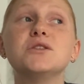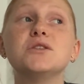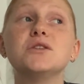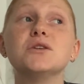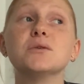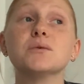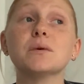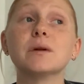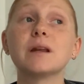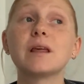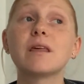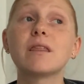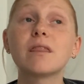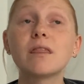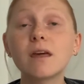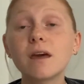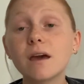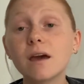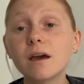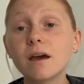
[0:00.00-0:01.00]
do
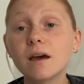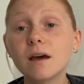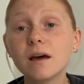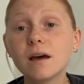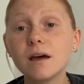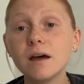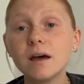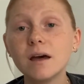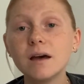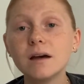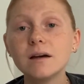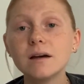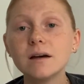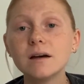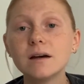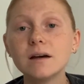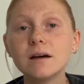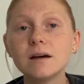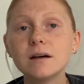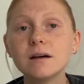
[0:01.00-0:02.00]
anything
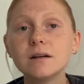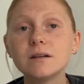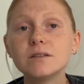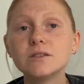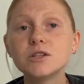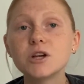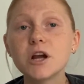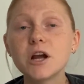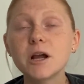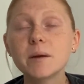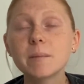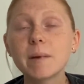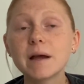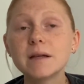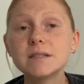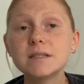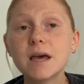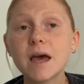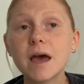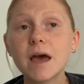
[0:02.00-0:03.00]
during my
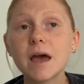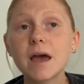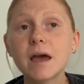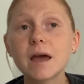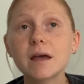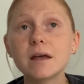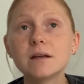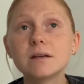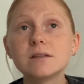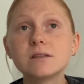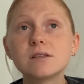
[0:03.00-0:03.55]
day.